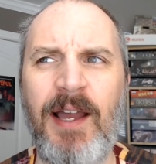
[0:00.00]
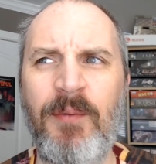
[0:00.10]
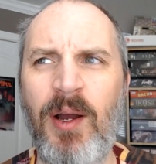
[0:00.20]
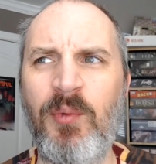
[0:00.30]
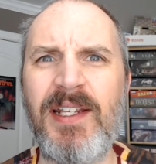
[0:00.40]

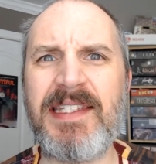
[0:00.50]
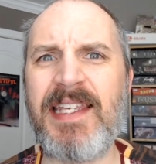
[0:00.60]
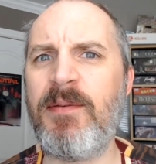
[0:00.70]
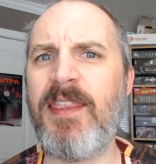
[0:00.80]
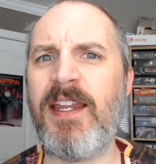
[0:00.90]
want to
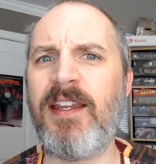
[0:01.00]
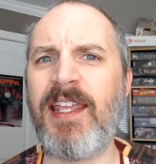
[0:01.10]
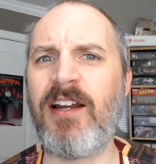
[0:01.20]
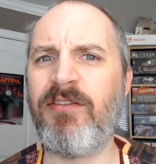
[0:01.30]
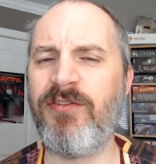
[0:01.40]
say that it
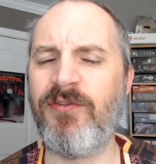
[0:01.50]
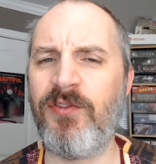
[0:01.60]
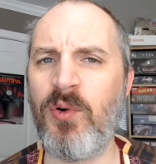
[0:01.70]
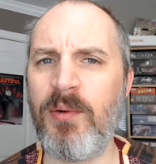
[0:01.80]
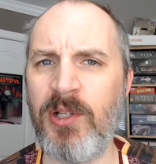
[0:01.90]
kind of
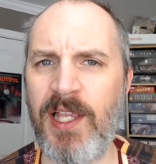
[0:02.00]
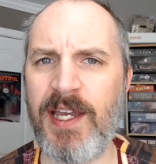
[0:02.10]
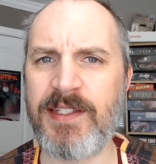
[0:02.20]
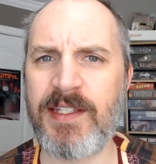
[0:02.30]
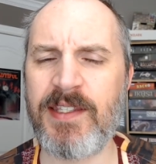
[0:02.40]

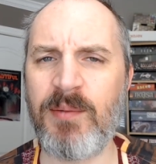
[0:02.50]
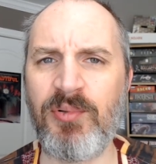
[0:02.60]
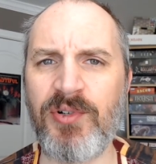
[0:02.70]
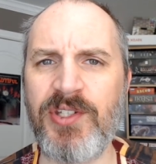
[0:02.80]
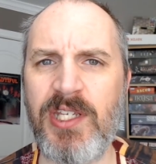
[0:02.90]
formalizes the
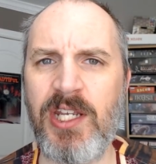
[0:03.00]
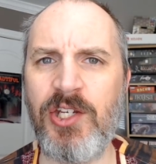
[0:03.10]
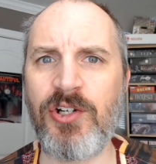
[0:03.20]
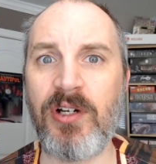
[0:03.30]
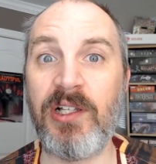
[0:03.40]

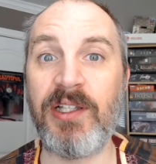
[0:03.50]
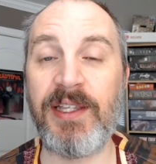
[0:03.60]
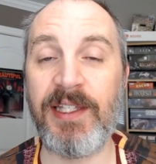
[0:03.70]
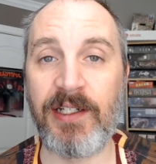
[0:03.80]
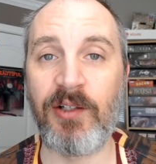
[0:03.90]
procedure a
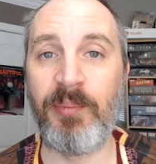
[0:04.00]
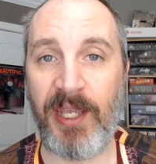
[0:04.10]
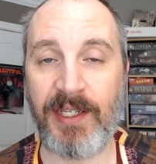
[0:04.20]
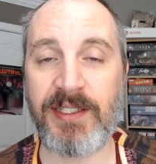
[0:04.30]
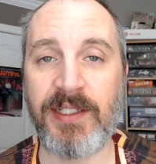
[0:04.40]
little
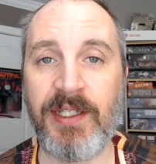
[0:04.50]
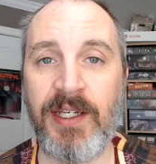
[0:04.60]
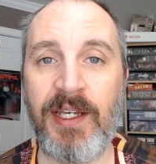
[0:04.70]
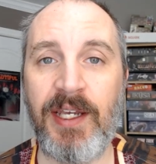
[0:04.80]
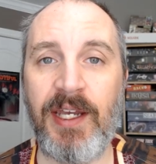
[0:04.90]
bit
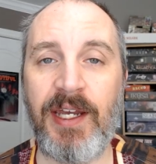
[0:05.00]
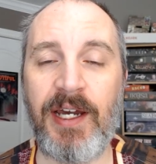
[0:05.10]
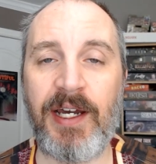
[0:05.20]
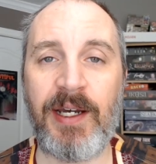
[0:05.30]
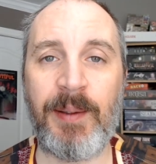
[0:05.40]

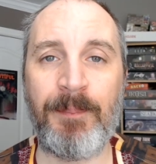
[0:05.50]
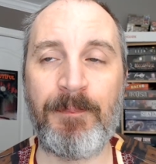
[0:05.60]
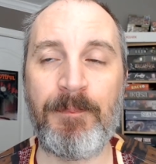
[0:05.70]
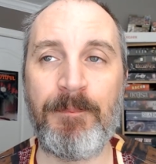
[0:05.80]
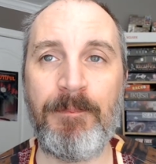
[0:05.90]

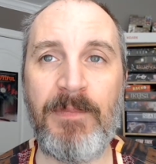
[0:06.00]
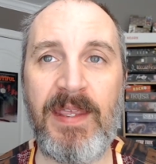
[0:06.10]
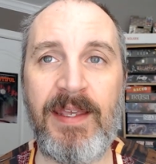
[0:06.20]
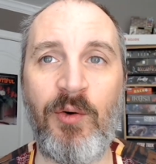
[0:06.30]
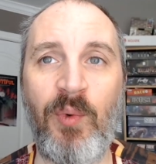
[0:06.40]

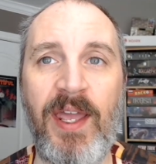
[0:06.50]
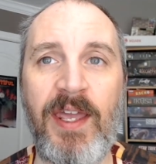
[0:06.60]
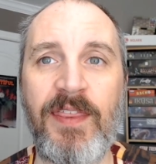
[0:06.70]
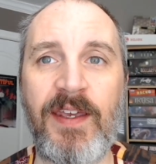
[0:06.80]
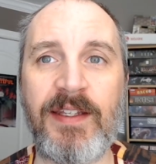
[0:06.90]
in a
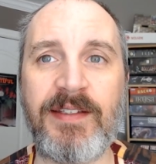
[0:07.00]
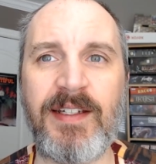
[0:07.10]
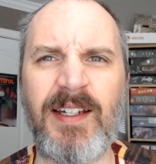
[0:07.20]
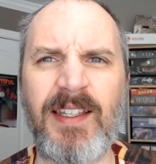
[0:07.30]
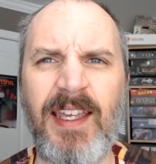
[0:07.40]
way that
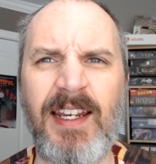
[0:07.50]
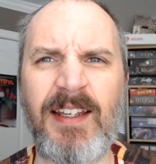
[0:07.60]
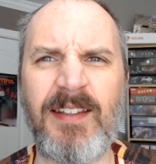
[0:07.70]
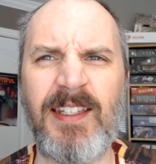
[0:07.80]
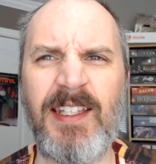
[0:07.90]

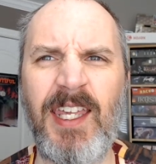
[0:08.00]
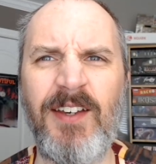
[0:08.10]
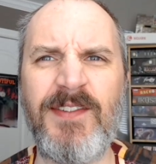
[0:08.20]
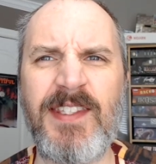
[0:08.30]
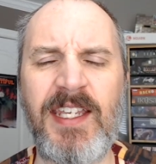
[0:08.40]
kind of
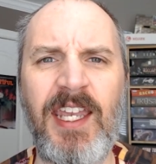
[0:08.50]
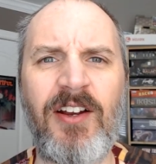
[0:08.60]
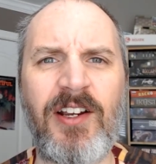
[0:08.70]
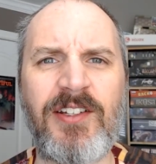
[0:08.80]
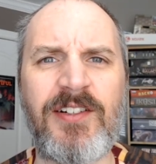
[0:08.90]
gives the
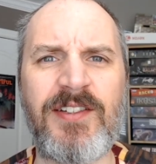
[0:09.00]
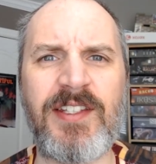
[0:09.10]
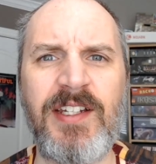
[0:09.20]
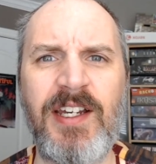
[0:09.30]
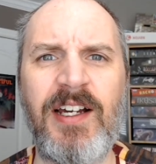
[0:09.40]

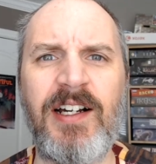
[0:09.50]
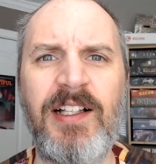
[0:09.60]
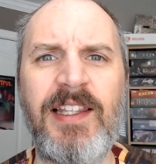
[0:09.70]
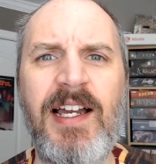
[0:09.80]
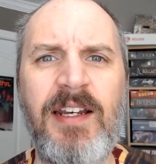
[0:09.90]
characters a
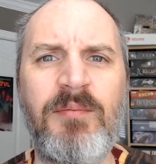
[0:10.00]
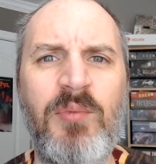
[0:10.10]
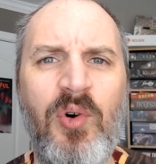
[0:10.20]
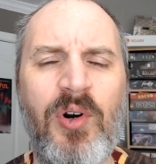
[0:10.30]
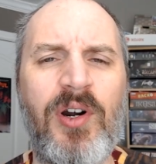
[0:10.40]
lot
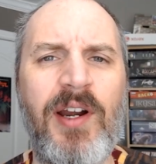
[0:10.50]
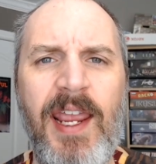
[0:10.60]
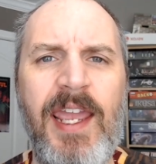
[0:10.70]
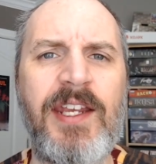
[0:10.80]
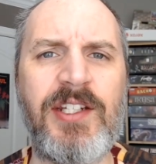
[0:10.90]
more
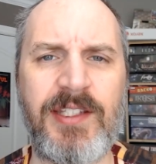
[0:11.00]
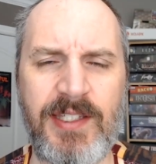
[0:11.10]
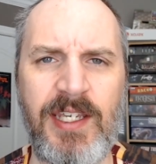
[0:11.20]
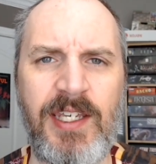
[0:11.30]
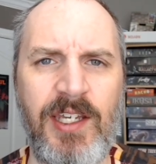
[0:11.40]

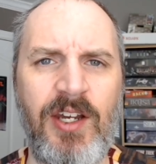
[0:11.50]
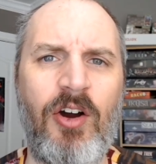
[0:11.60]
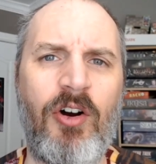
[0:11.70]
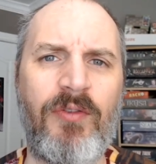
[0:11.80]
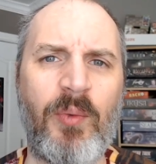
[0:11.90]
agency
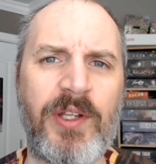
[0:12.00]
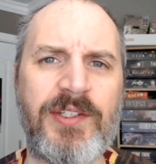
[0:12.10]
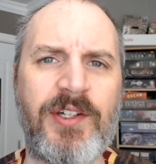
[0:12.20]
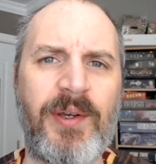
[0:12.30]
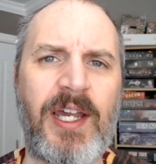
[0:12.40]
over
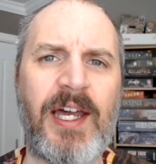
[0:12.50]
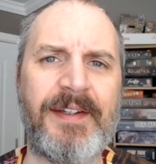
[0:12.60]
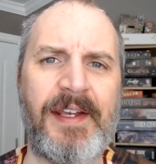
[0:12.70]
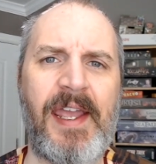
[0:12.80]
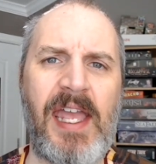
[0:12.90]
what's going on.
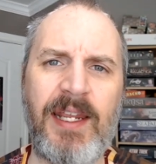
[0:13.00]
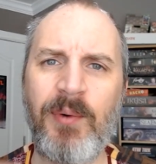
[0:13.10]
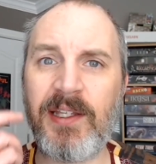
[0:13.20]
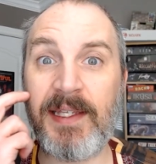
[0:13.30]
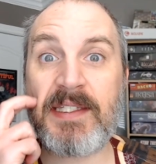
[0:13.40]

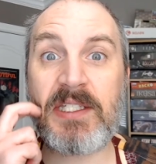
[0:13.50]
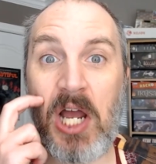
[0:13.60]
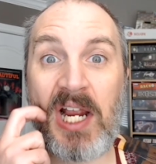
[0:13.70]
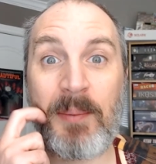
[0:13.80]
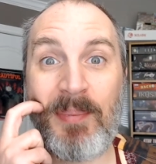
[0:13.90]
Anyway, let's
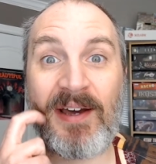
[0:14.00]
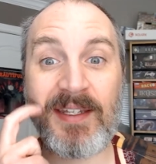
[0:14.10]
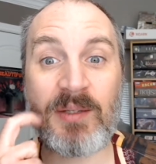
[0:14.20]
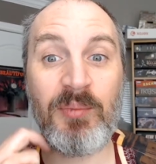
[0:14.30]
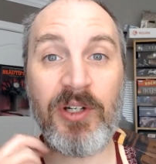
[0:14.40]
talk about
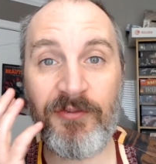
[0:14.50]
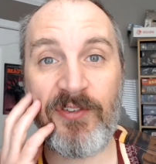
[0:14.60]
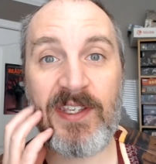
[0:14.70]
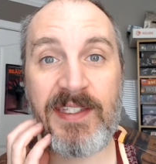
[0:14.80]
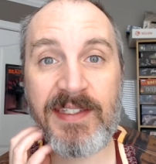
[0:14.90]
it. The Book of
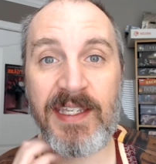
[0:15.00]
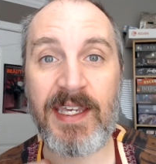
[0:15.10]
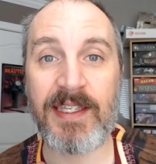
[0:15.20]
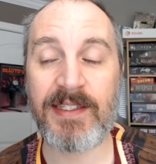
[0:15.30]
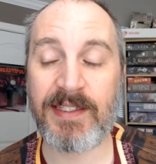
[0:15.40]
Feasts
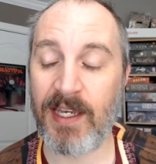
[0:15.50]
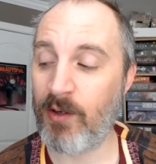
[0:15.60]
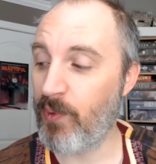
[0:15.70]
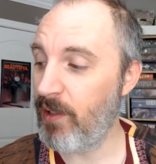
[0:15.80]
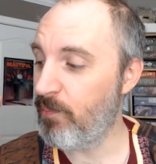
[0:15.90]
is
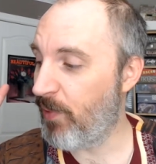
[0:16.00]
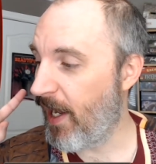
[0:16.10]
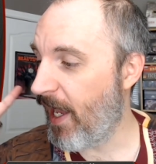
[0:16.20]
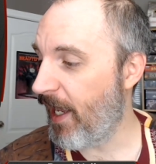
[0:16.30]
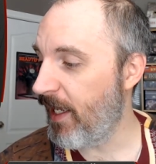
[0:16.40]
written
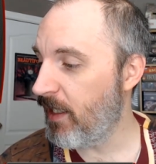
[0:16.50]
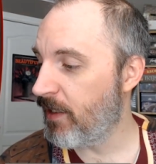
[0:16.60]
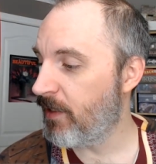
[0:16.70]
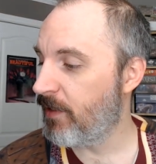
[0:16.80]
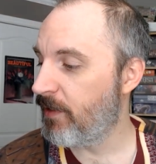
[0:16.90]
by
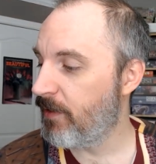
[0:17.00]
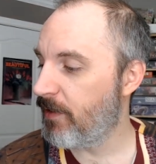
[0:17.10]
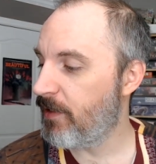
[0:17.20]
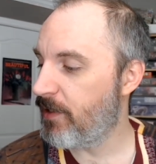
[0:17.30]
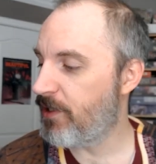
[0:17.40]

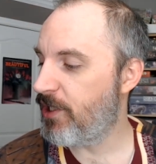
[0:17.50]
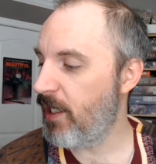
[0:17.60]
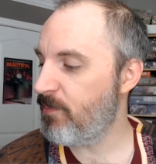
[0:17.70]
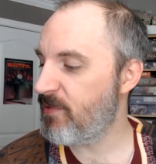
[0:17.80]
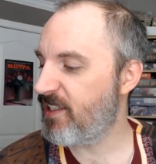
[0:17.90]

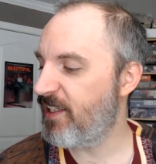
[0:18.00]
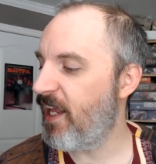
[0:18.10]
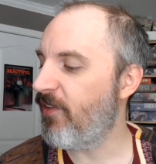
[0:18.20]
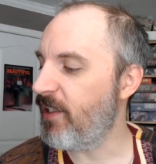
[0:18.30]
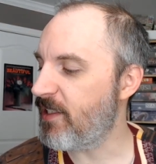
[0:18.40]
James
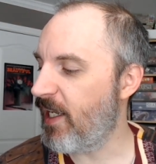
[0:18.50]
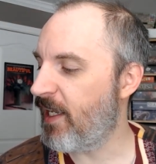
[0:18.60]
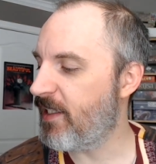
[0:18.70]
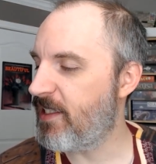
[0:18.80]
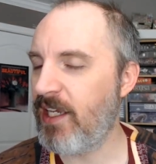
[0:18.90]
Knevitt
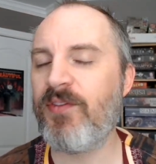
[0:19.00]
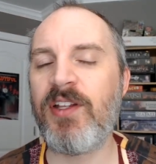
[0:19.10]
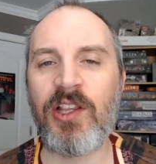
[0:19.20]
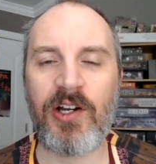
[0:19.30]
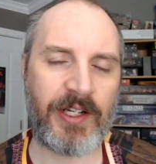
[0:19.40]
and
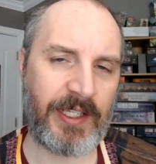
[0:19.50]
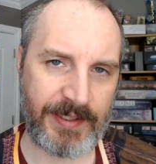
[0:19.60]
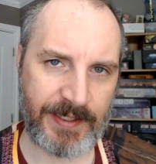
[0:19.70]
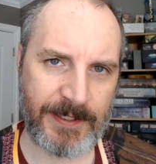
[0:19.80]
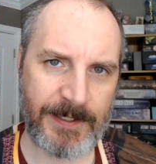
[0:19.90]
David
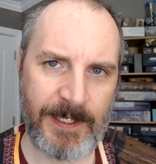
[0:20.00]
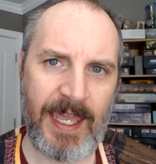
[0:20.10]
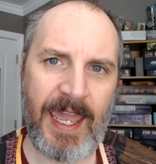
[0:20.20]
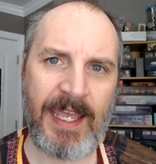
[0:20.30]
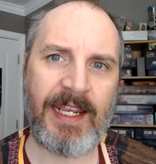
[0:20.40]
Larkins.
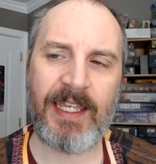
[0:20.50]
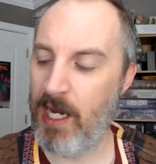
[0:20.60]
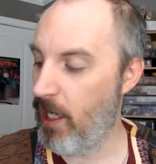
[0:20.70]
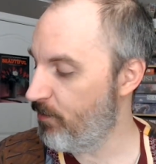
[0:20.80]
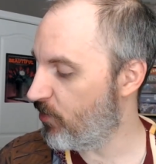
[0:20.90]
And it
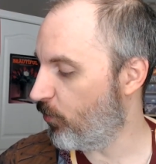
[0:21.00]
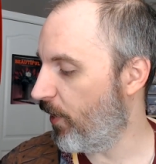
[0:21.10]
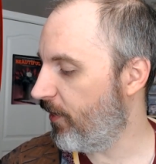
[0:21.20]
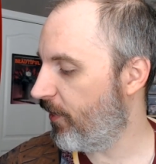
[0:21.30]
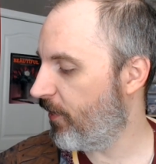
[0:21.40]
comes
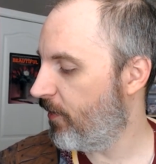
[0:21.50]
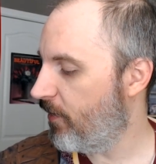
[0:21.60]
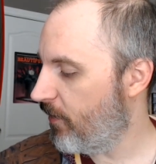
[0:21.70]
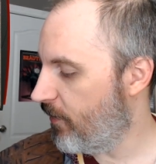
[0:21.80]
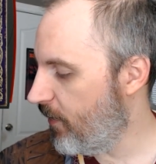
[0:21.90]
with
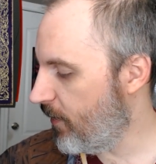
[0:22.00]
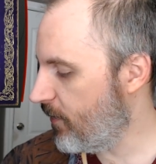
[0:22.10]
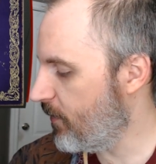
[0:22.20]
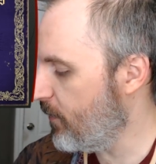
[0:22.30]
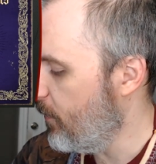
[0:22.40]
this